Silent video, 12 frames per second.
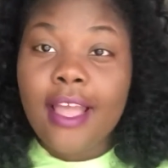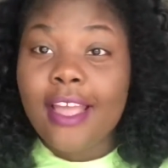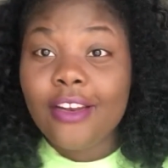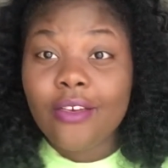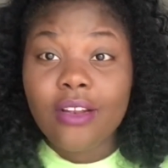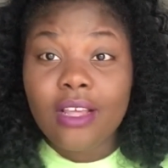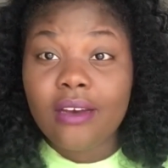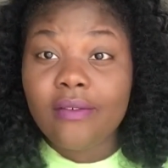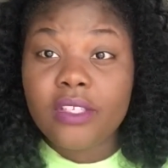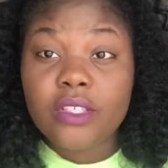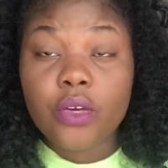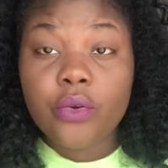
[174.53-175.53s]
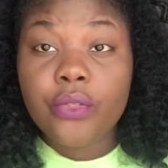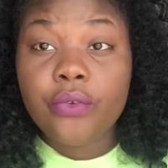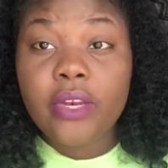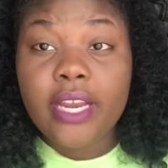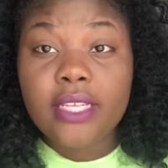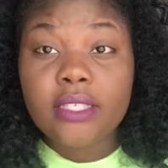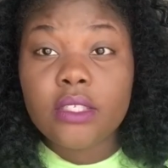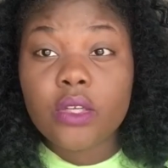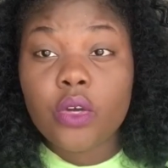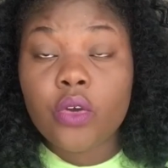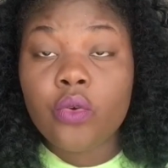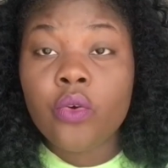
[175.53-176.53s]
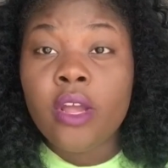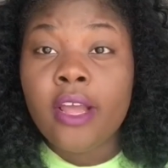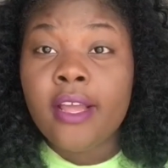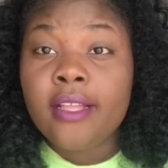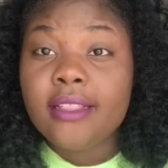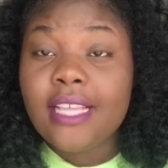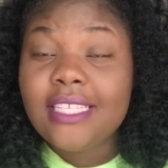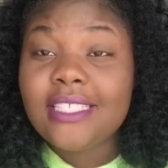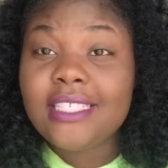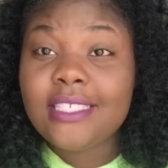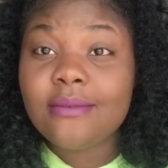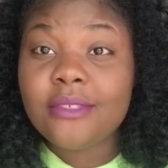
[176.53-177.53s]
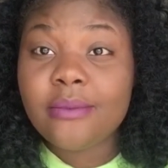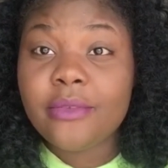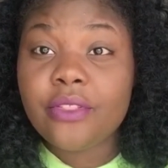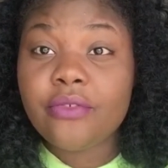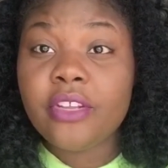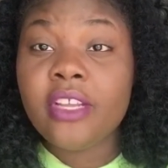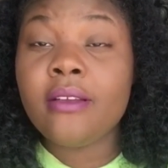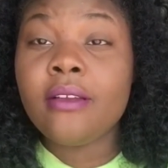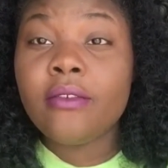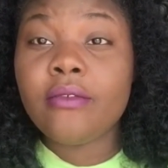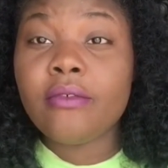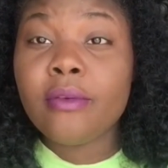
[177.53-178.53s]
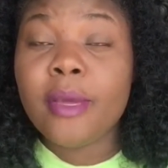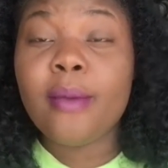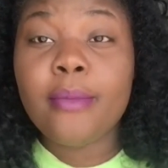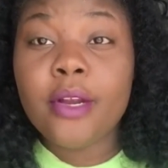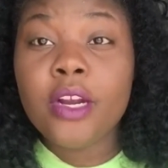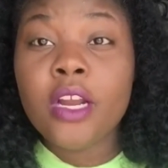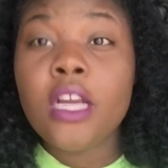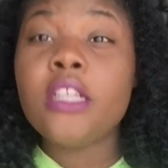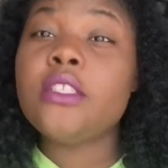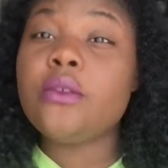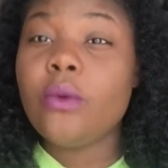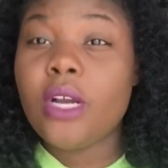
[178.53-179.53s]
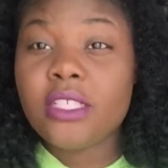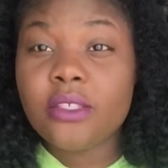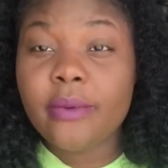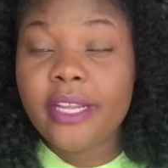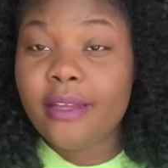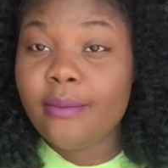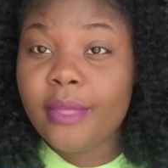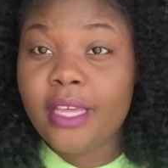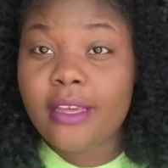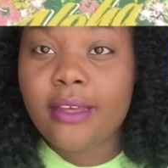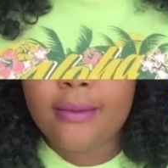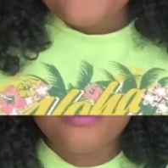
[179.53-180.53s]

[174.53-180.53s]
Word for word: I know a lot of us go through that, so that's tip number three. Remember to wash away your makeup.